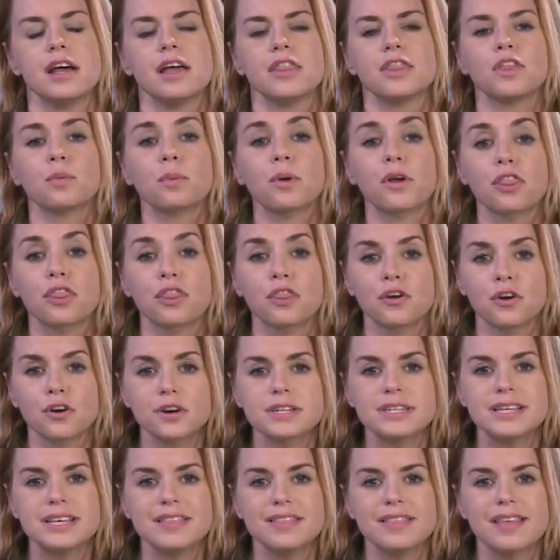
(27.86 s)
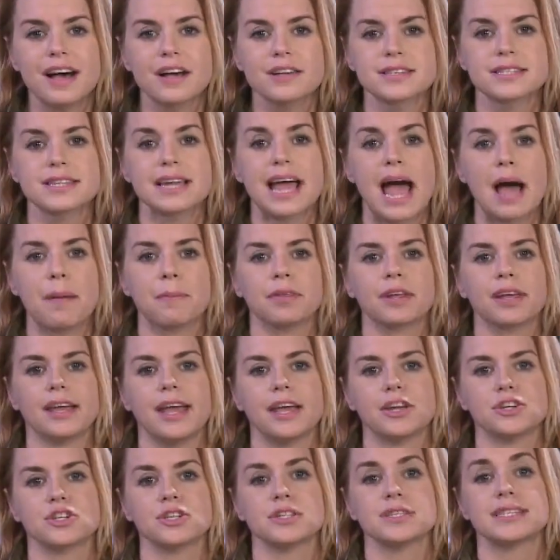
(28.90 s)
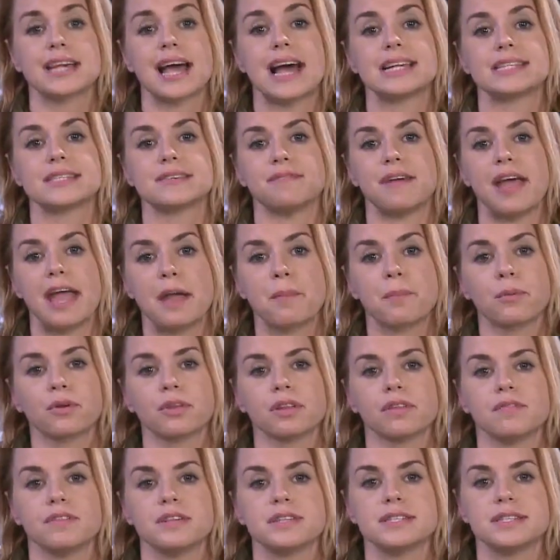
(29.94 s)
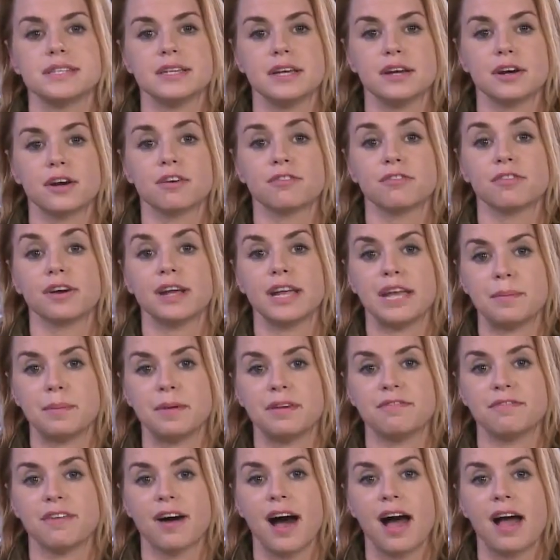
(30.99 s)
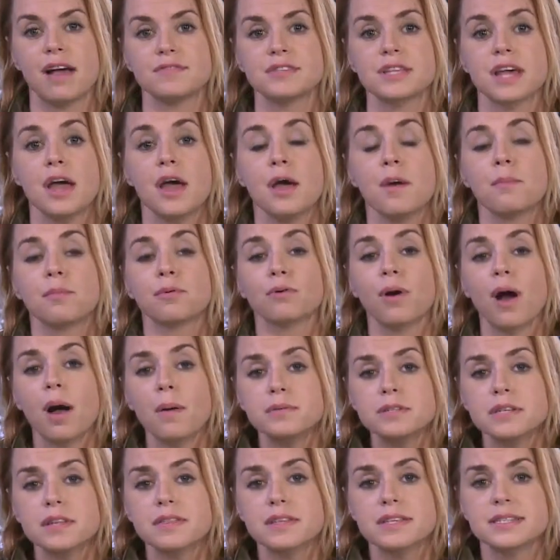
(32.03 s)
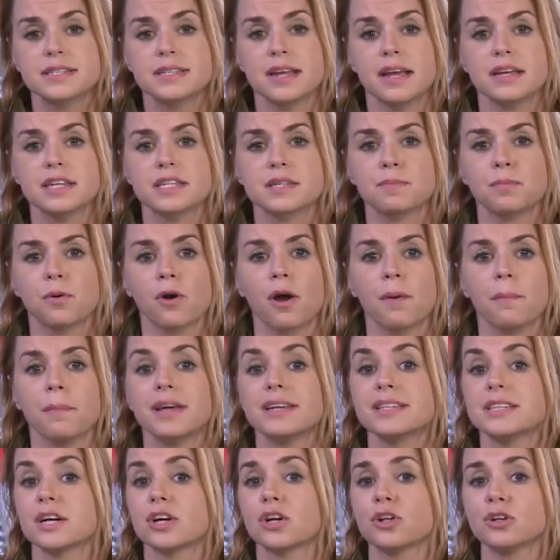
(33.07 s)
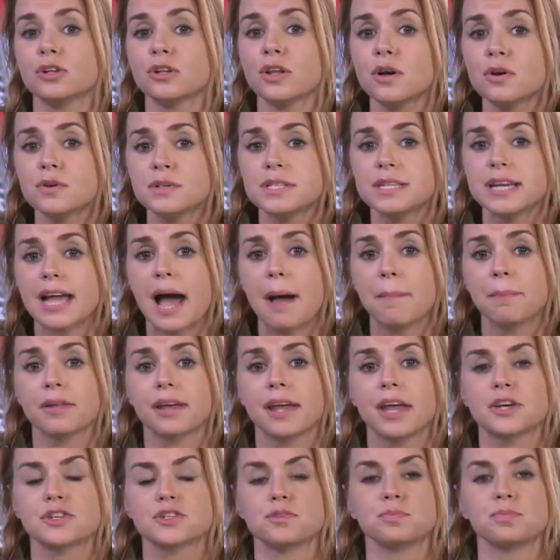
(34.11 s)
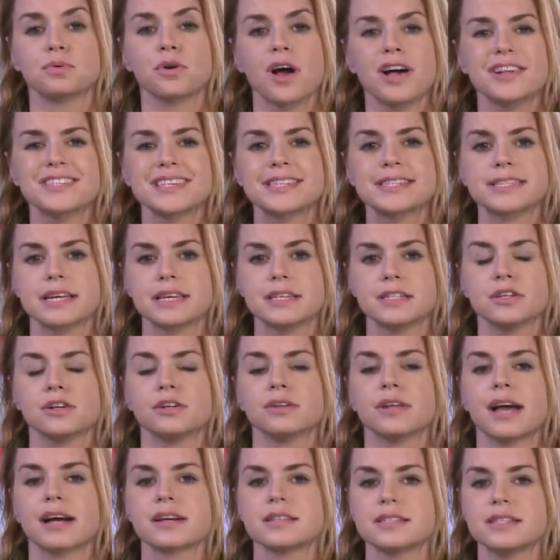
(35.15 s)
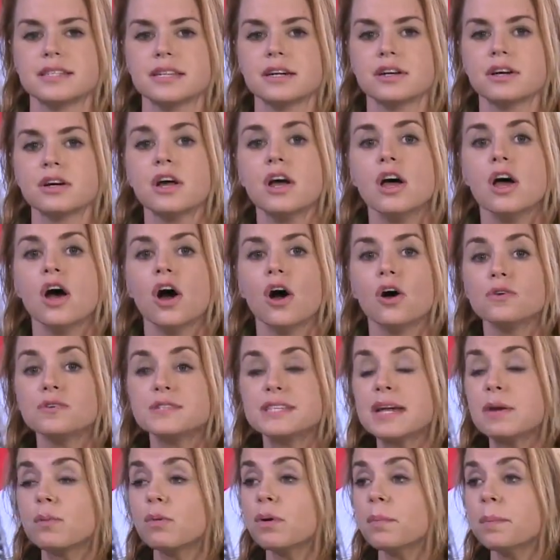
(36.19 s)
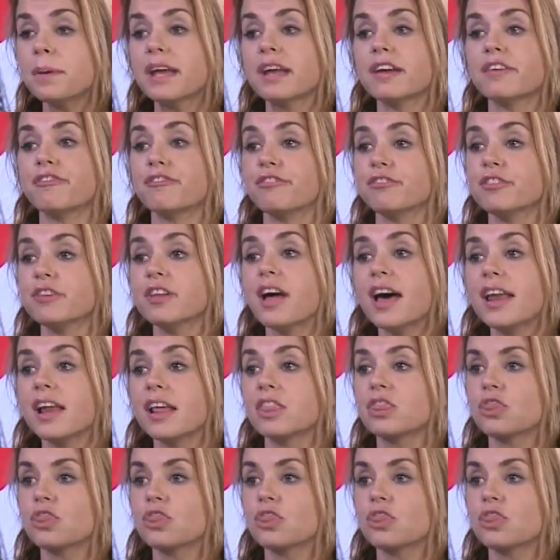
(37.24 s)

There were 13,000 applications as of April of this year for EB-5s, prompting the State Department to close the application process until next year. Jose, we're being flooded.